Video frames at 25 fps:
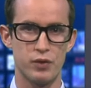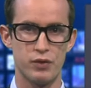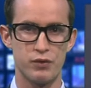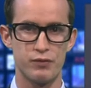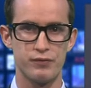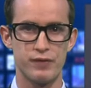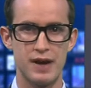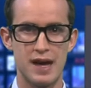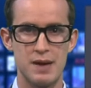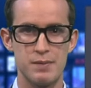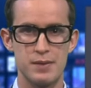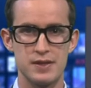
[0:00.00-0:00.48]
with
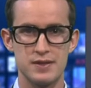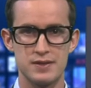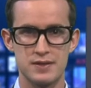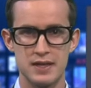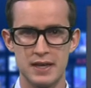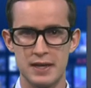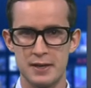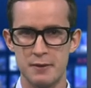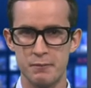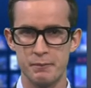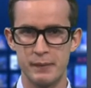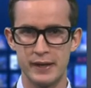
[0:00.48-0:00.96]

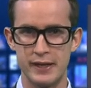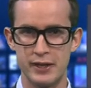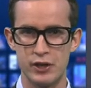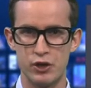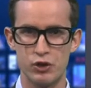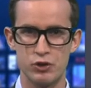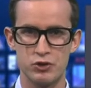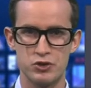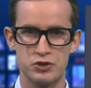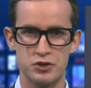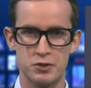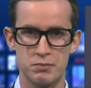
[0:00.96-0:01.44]
farmers
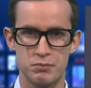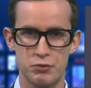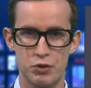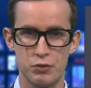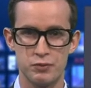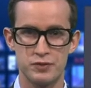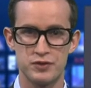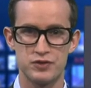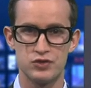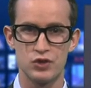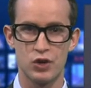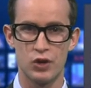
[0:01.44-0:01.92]
being urged to
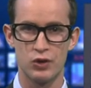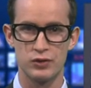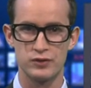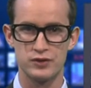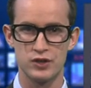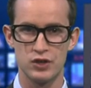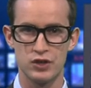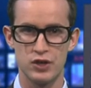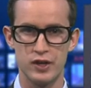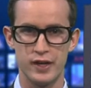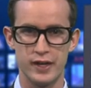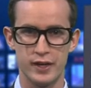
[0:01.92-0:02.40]
move stock
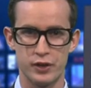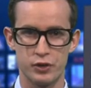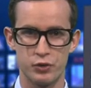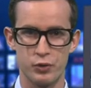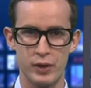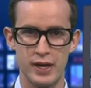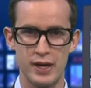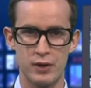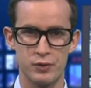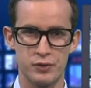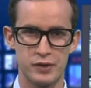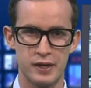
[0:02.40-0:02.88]
to higher
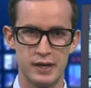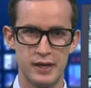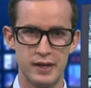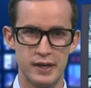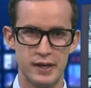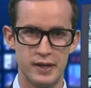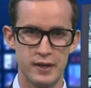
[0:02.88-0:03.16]
ground.